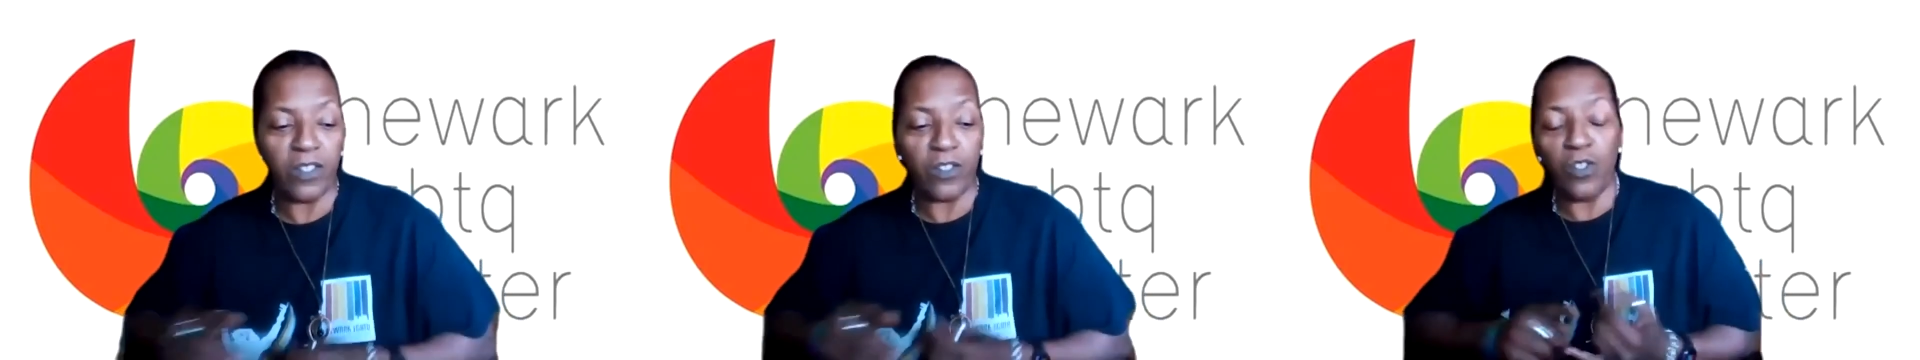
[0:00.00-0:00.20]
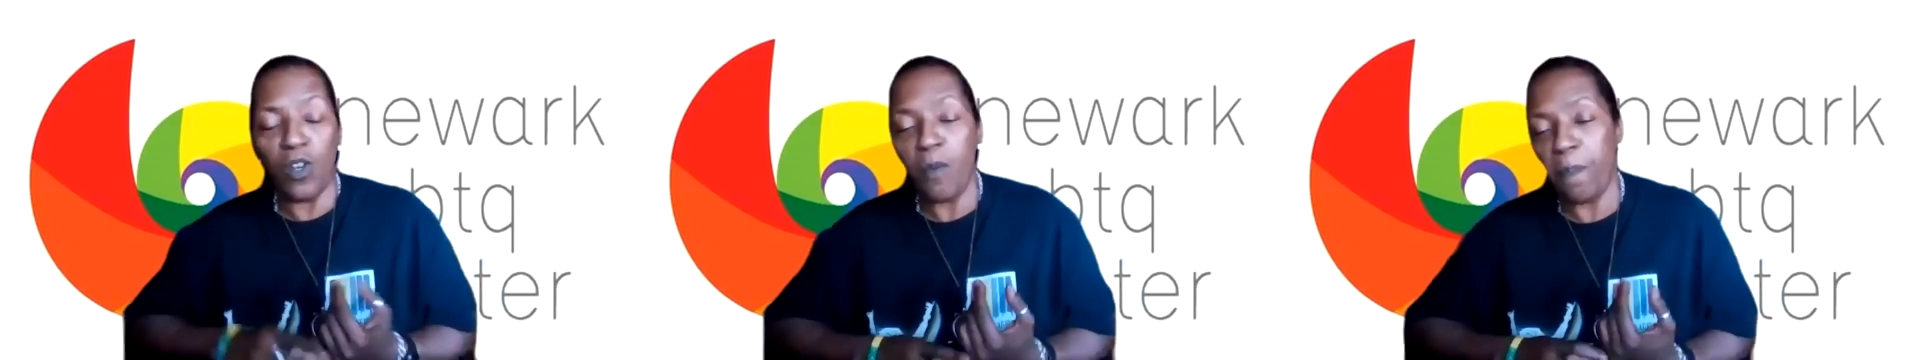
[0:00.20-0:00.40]

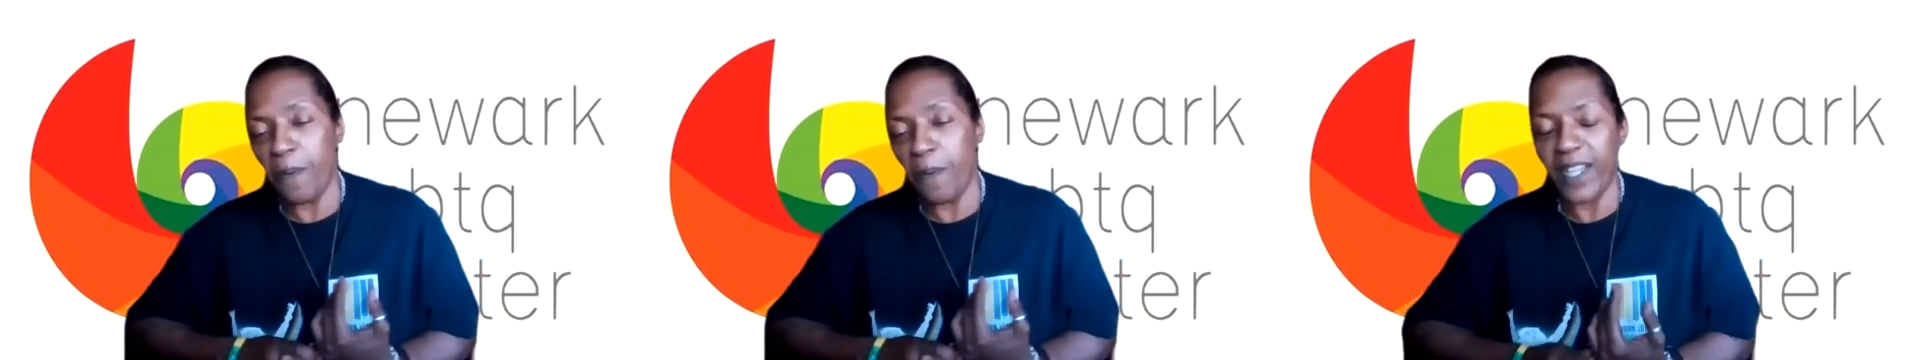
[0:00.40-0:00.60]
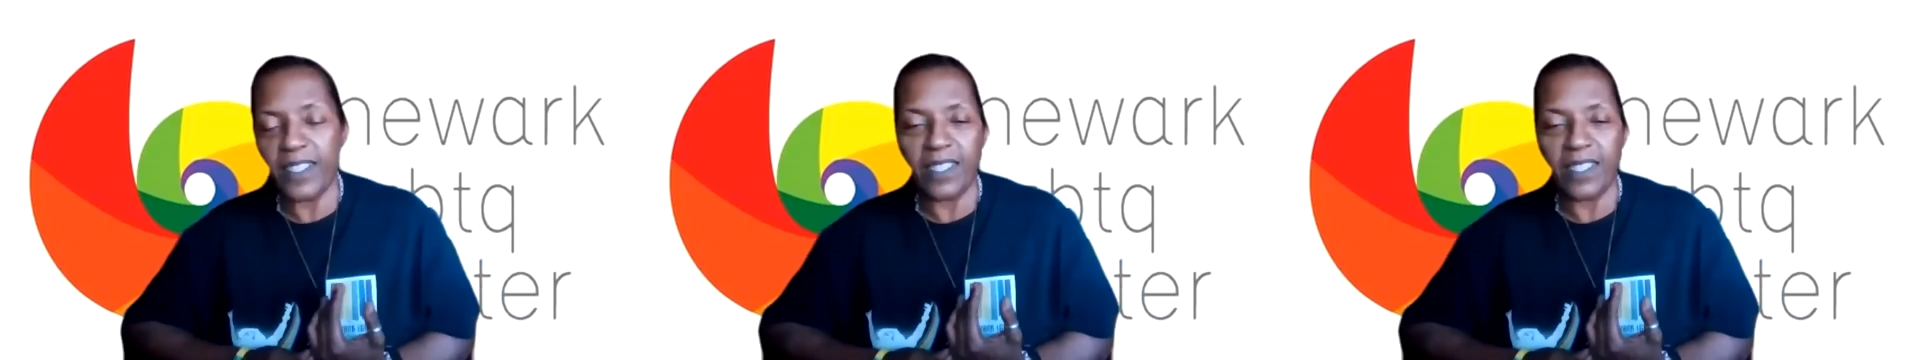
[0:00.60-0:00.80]
There's no
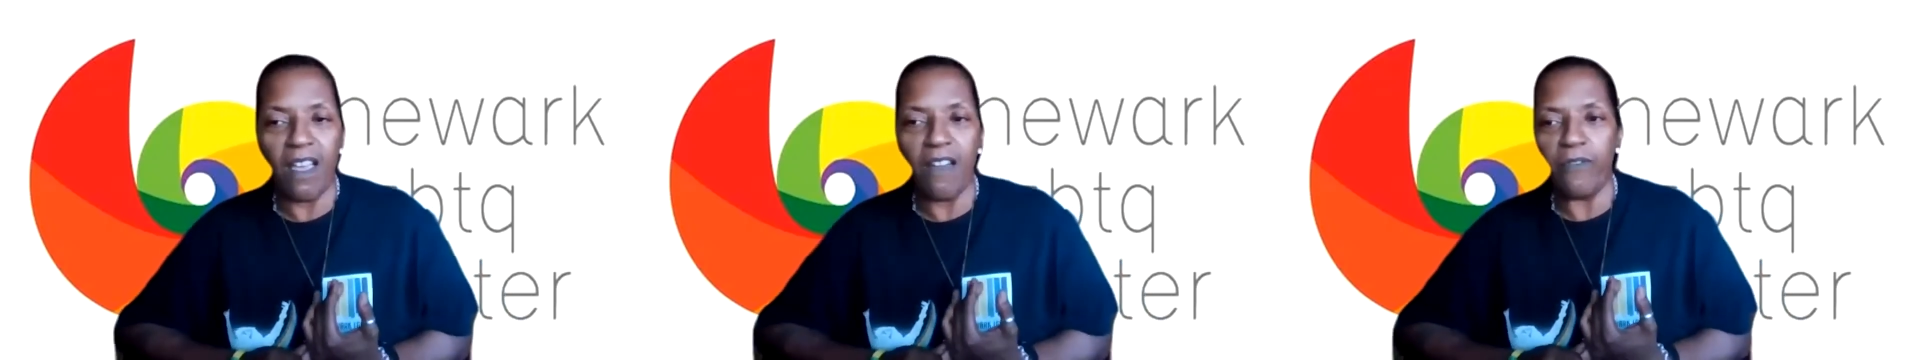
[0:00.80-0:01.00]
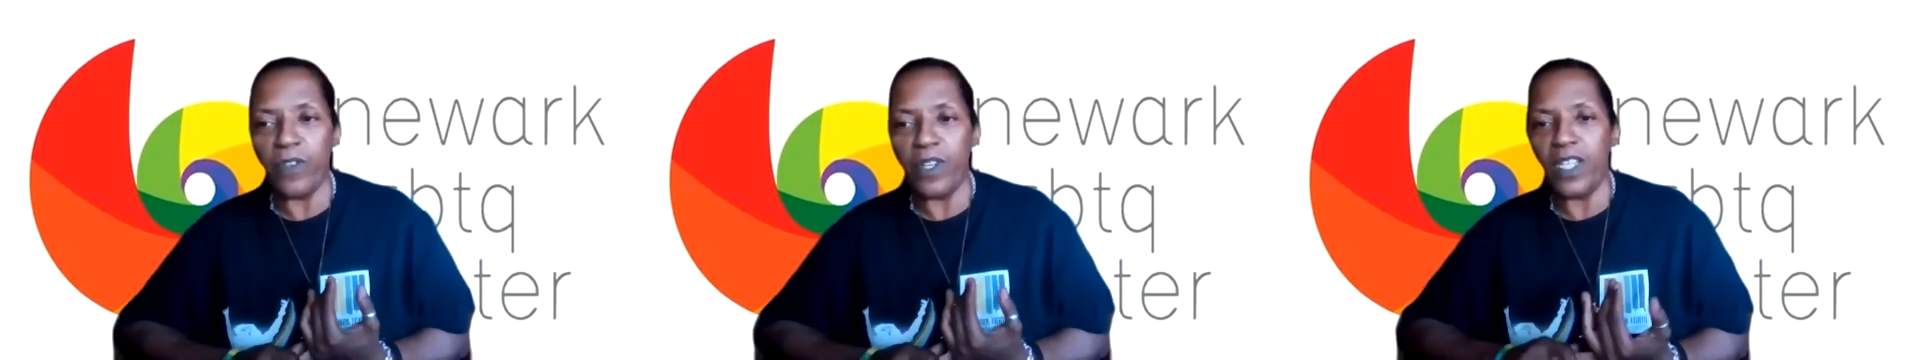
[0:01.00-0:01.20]
press
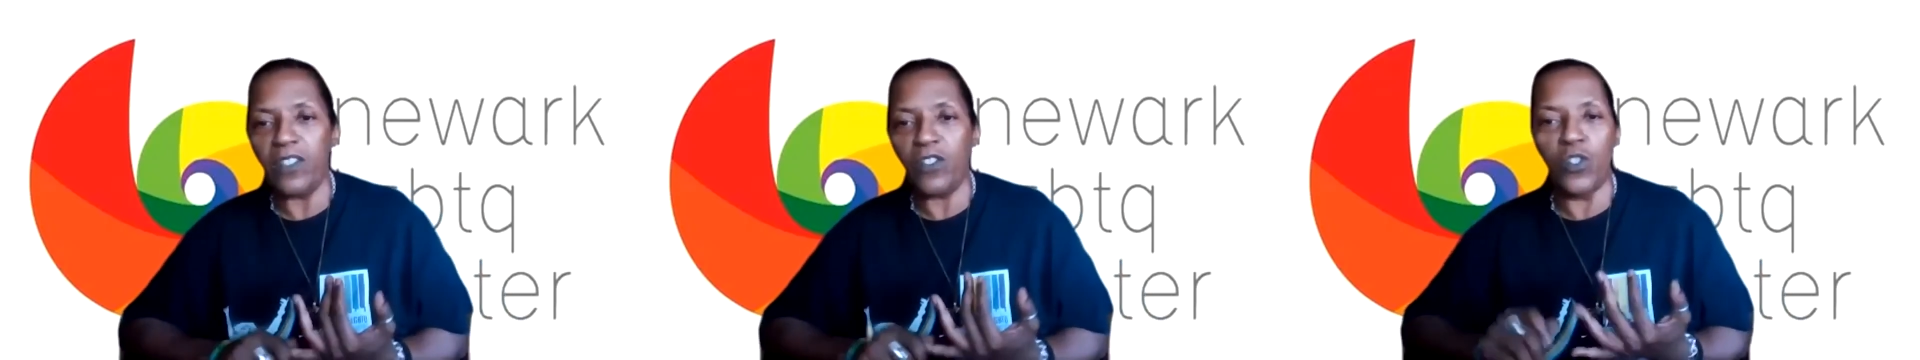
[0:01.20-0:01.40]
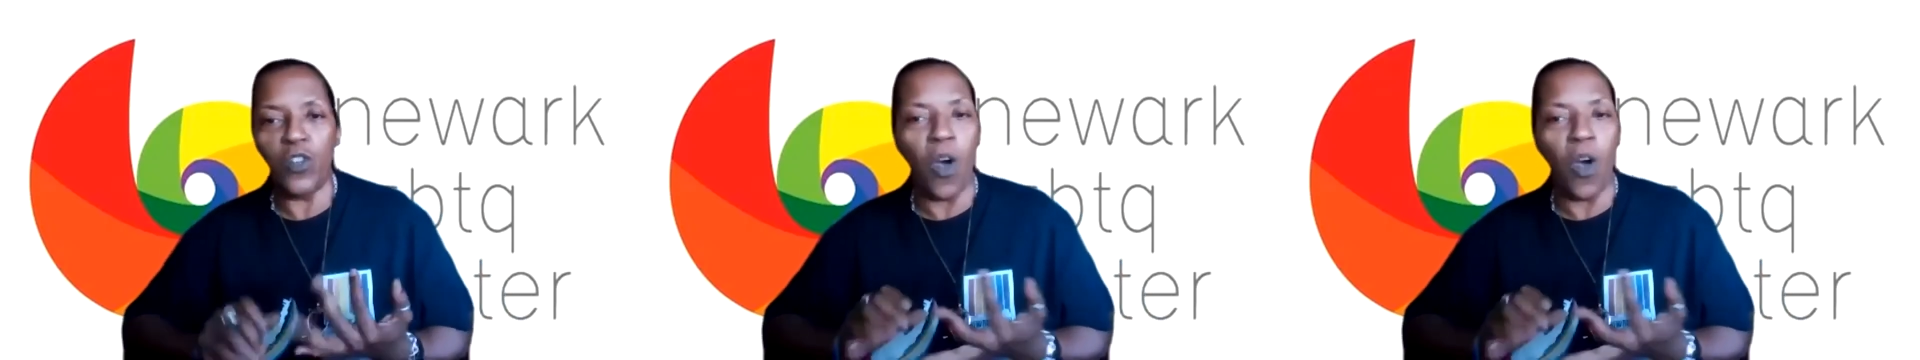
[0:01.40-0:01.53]
coverage.